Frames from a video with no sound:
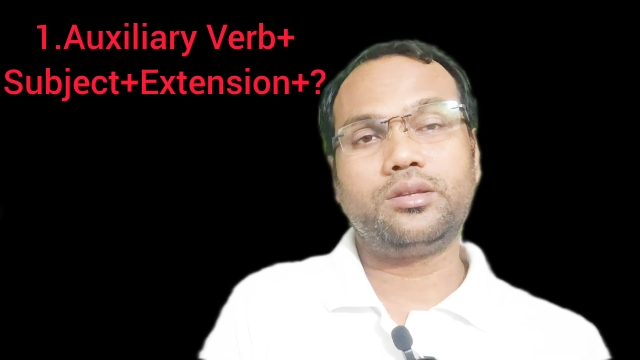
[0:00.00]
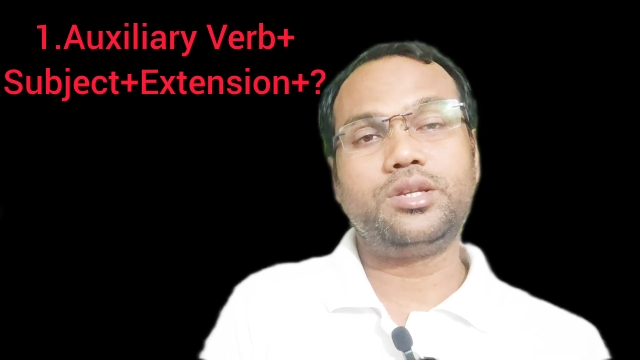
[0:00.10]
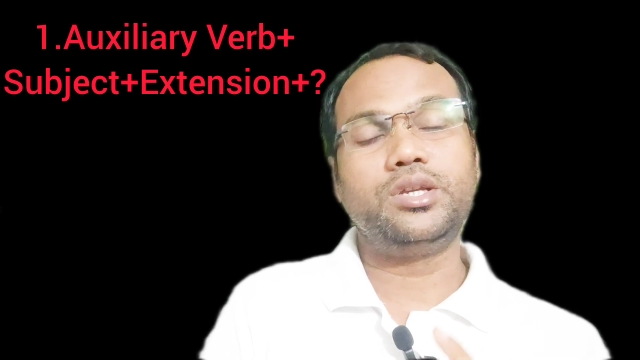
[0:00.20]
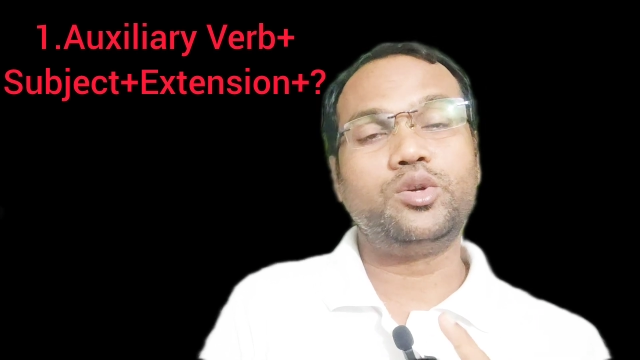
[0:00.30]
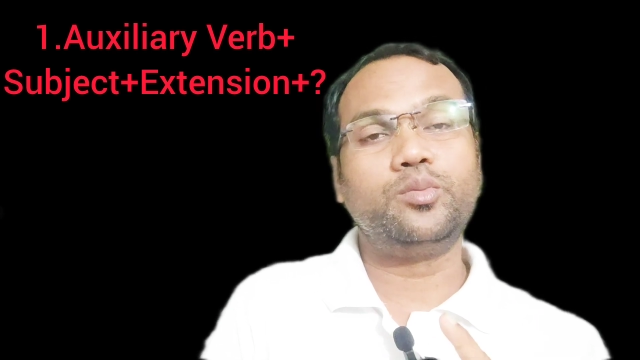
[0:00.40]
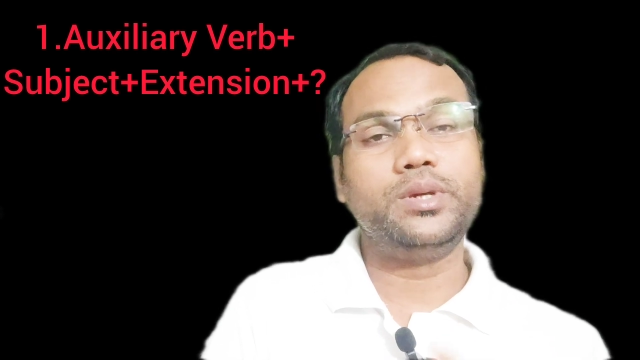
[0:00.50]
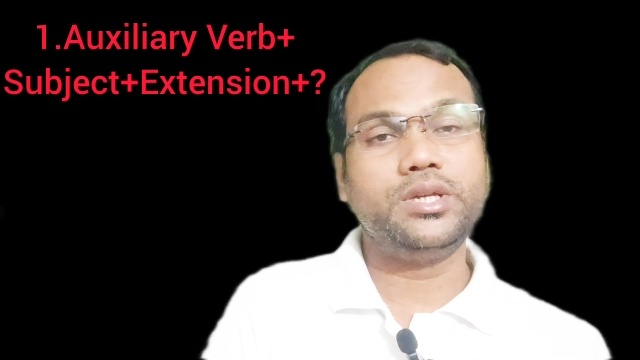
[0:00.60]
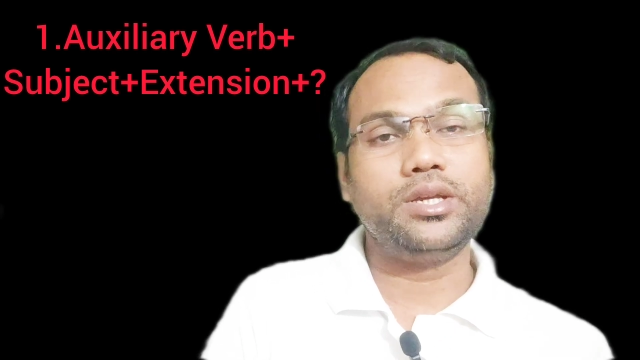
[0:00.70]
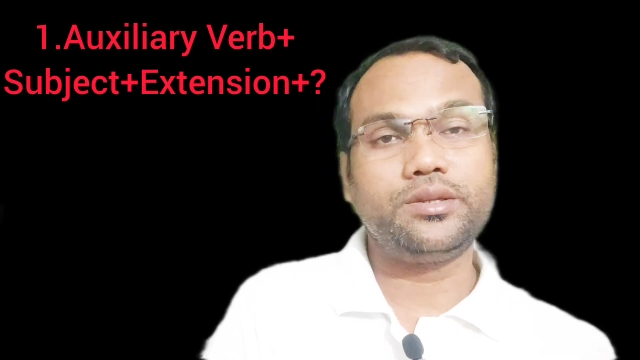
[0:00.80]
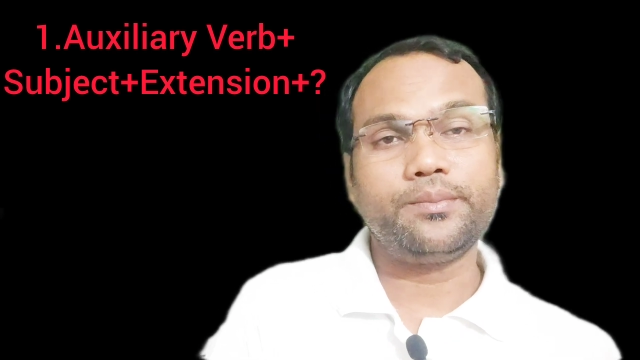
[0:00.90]
Did you
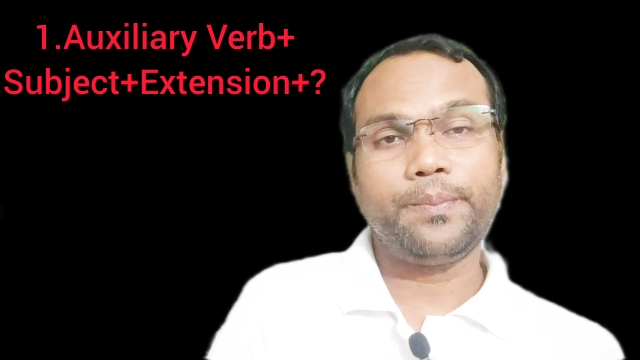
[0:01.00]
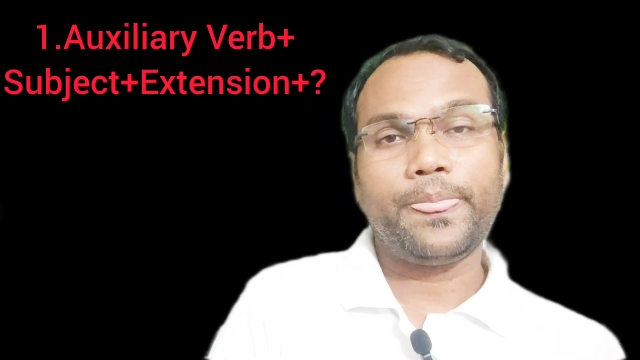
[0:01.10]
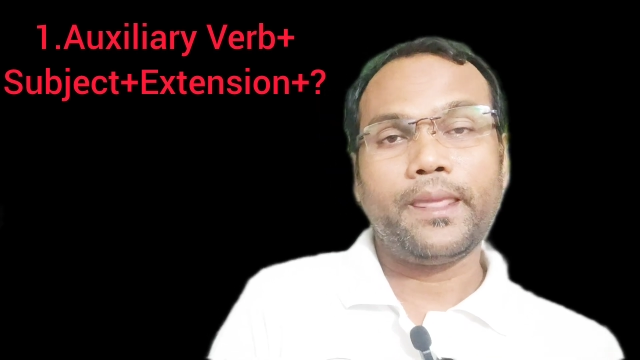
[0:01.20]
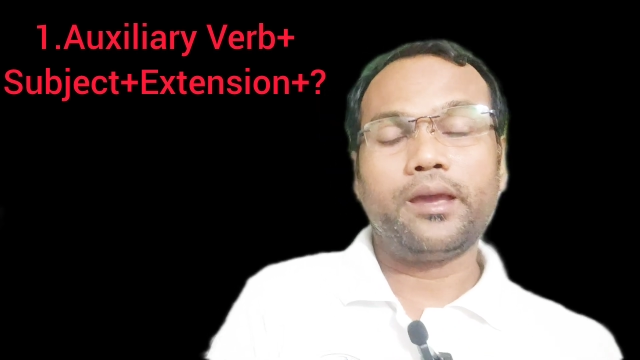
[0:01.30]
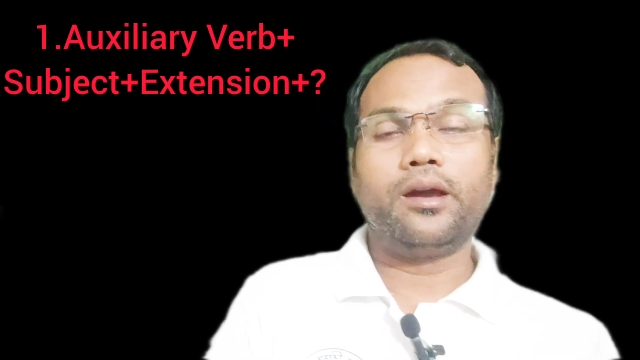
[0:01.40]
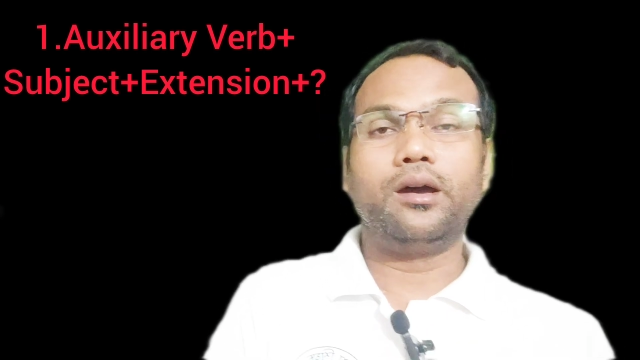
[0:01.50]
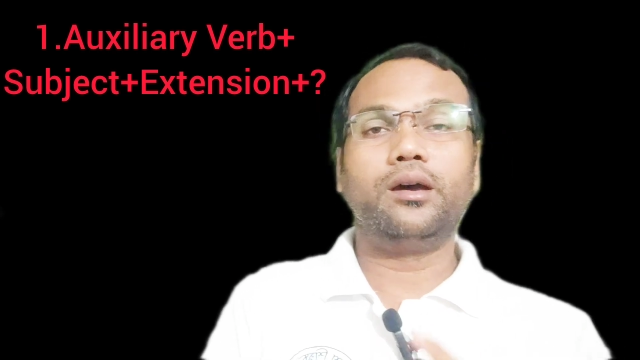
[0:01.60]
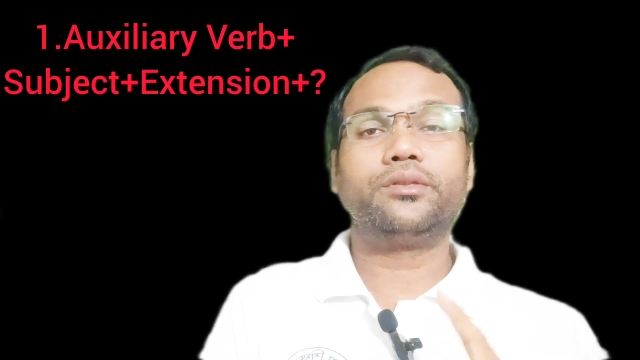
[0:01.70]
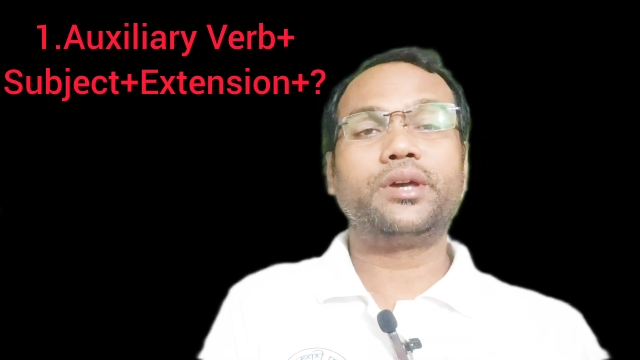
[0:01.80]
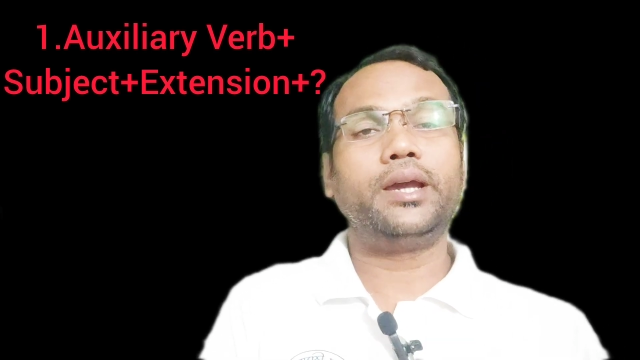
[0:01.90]
visit
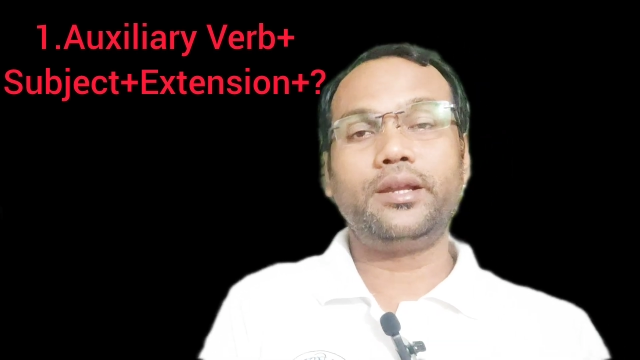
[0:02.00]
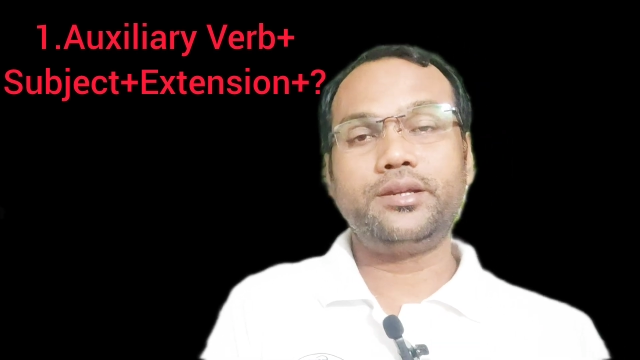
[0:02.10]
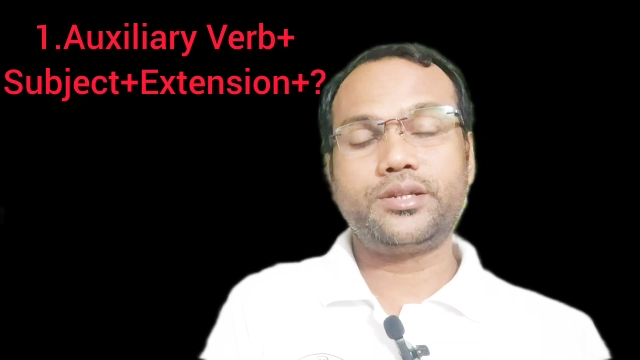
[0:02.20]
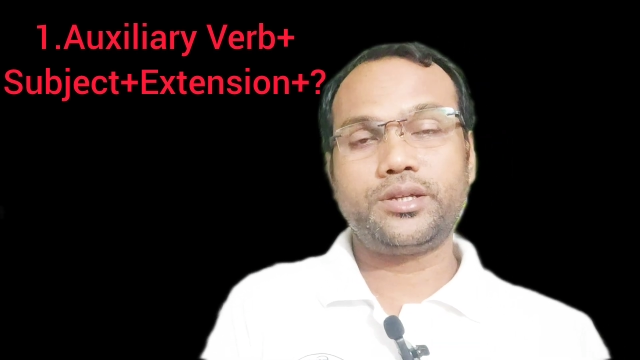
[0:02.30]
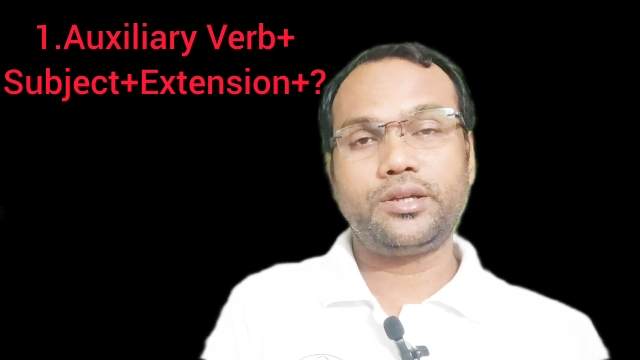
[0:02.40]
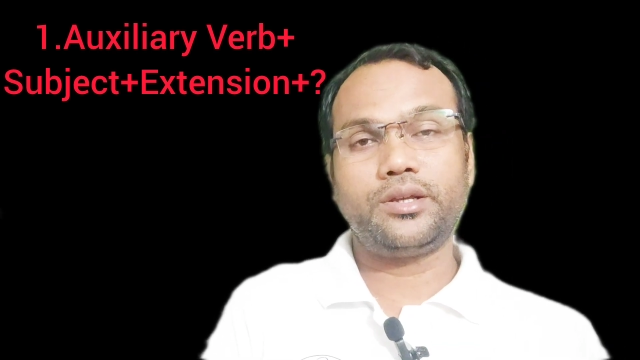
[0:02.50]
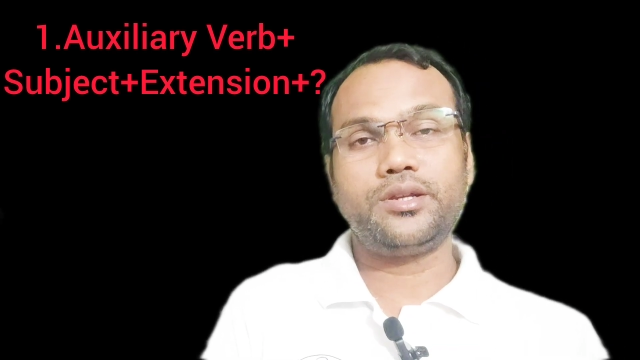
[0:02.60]
Thailand?